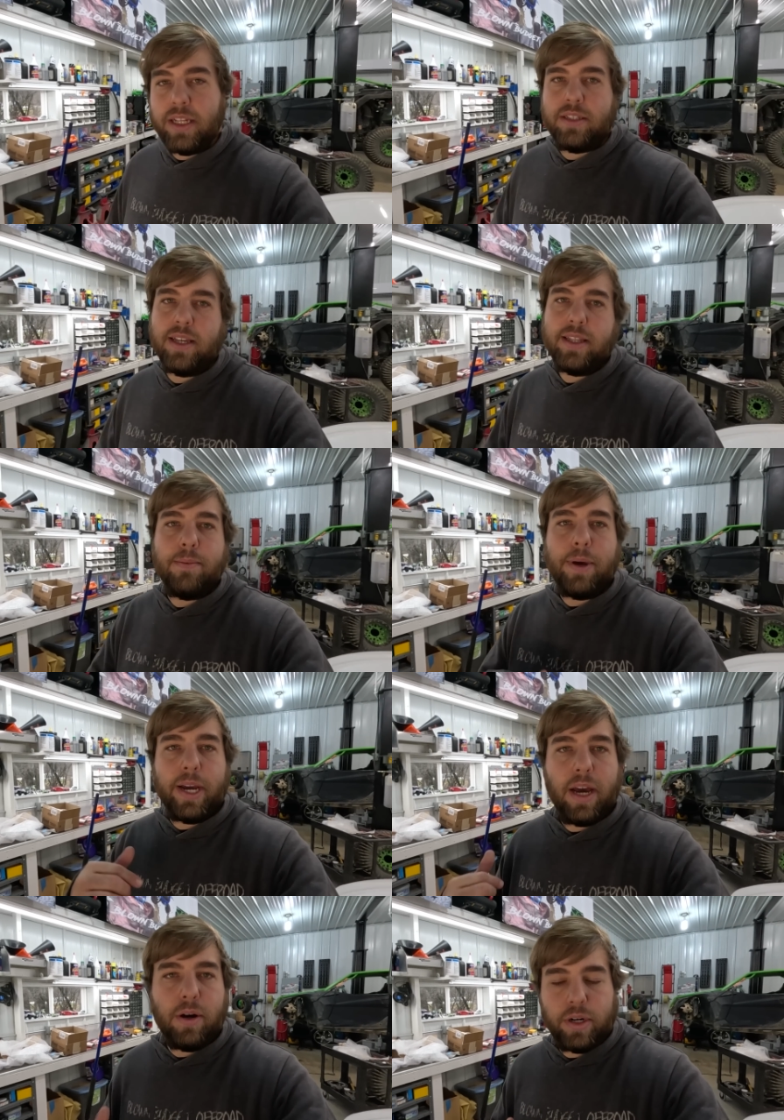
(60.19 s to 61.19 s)
and sent that
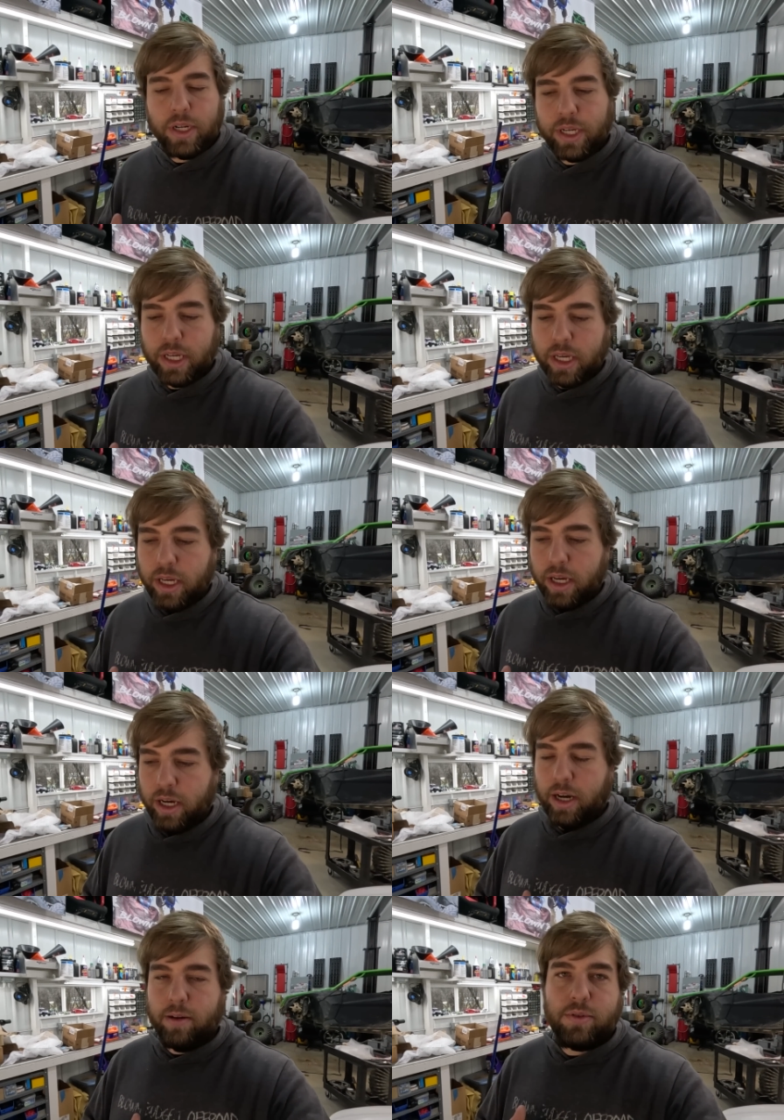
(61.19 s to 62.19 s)
back out
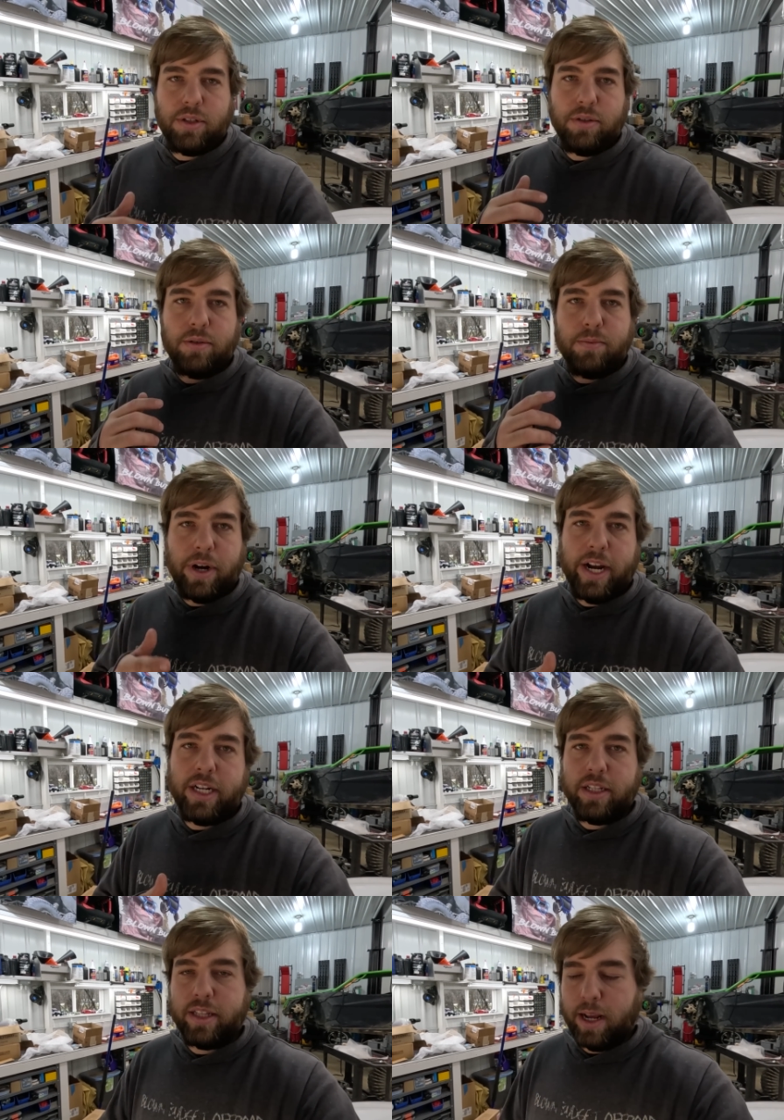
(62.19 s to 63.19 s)
um, to
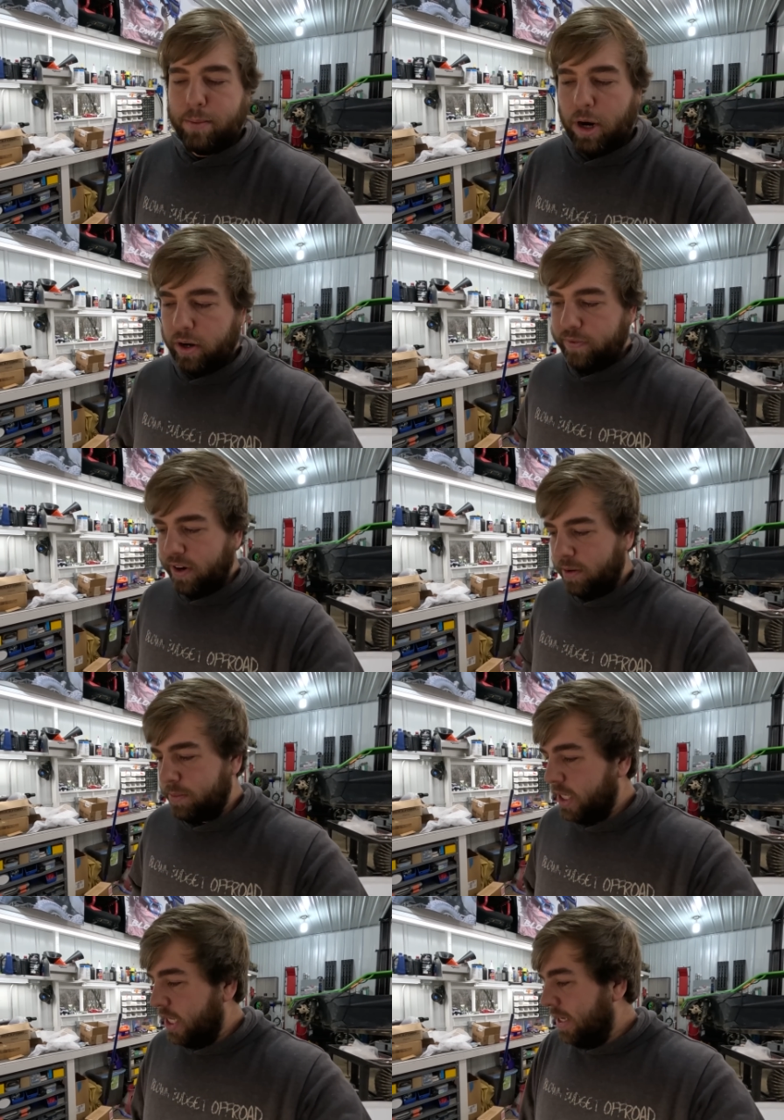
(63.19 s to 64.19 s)
Brandon that I borrowed it
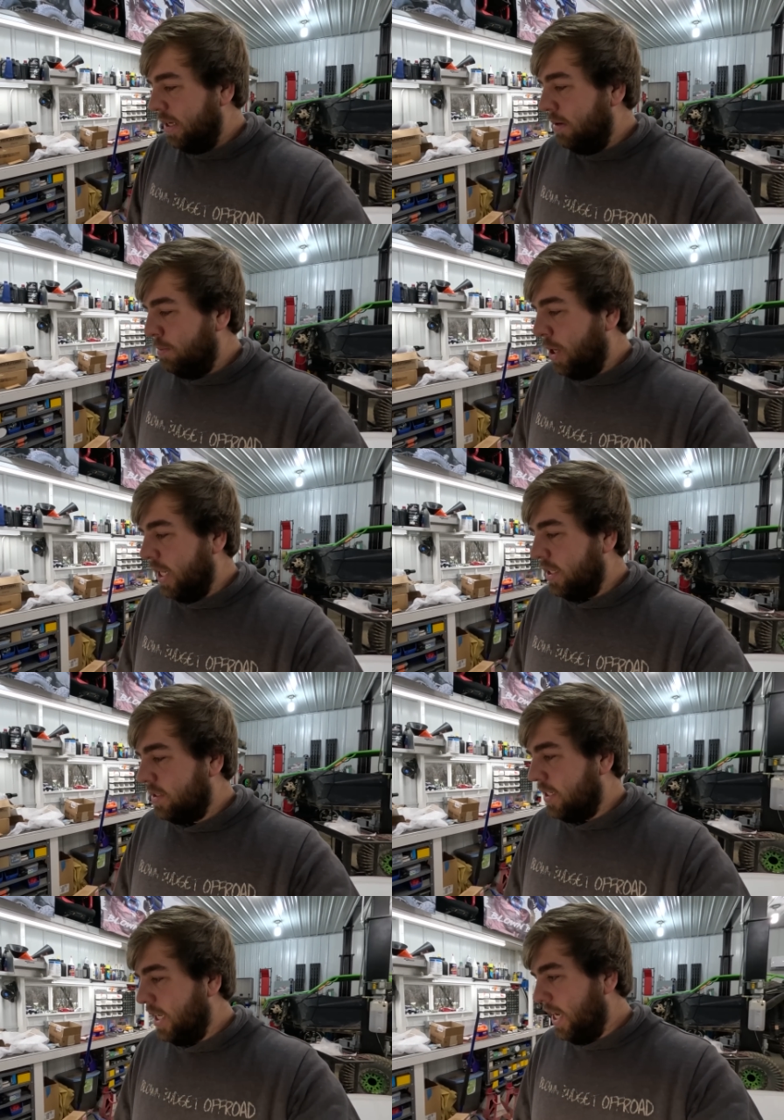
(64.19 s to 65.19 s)
from.
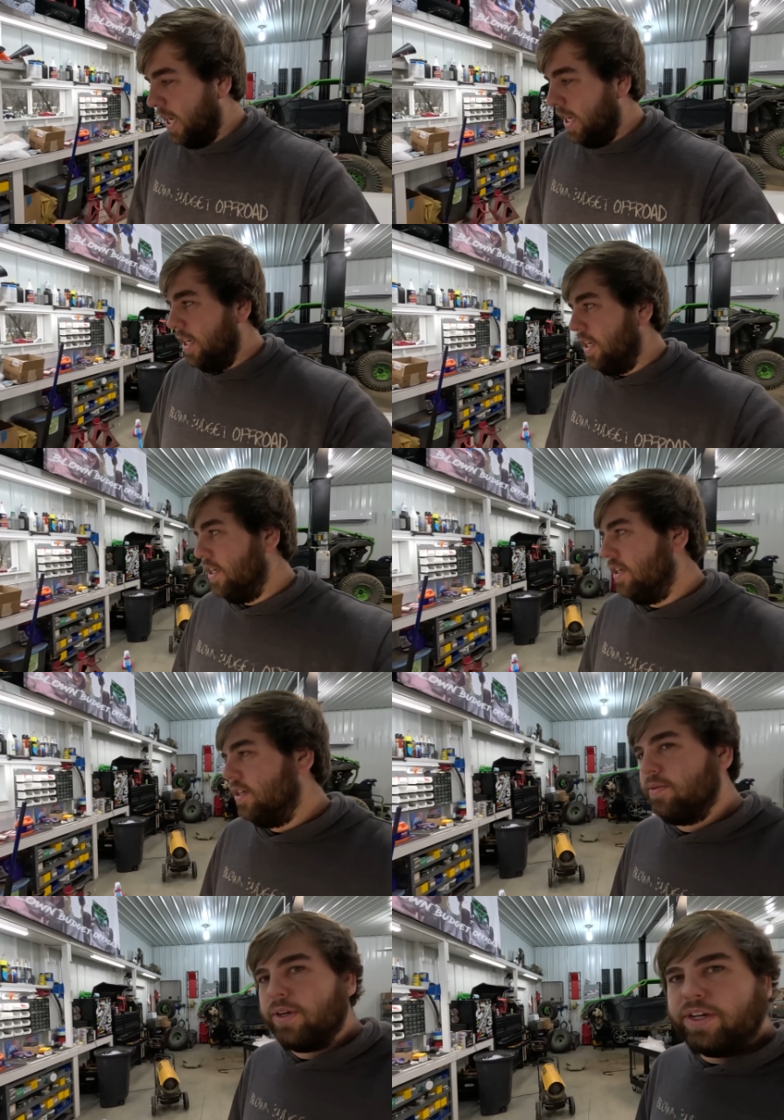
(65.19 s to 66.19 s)
But today
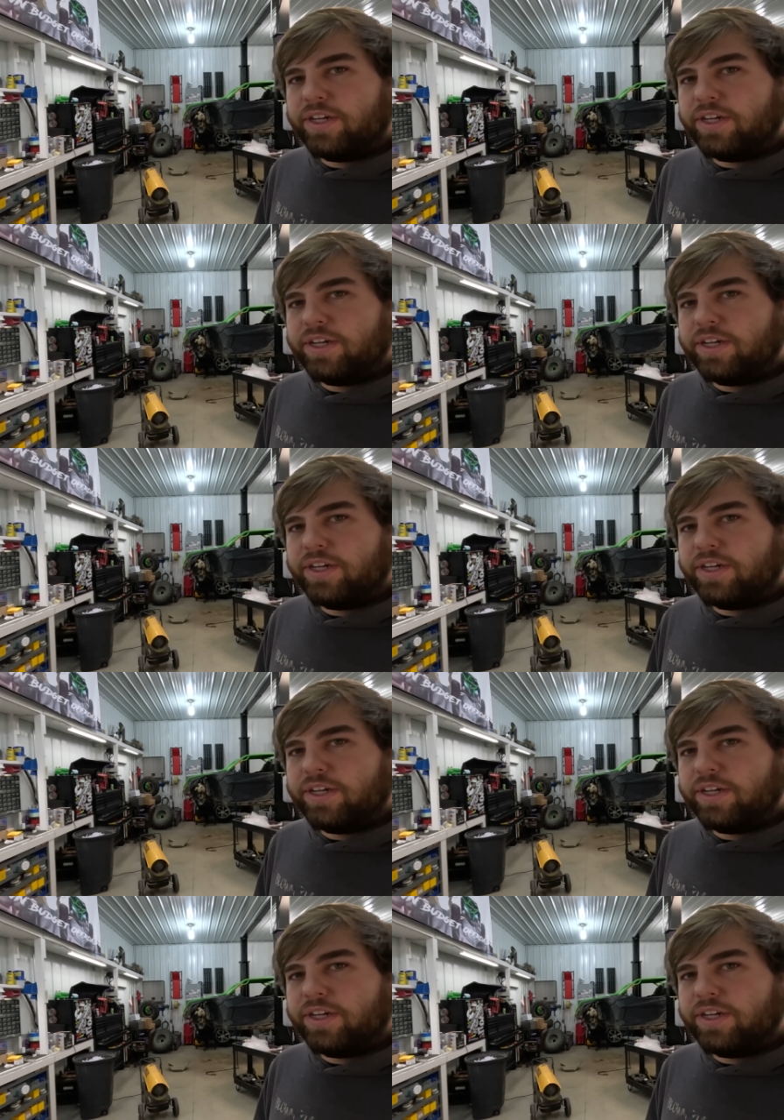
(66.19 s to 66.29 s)
we are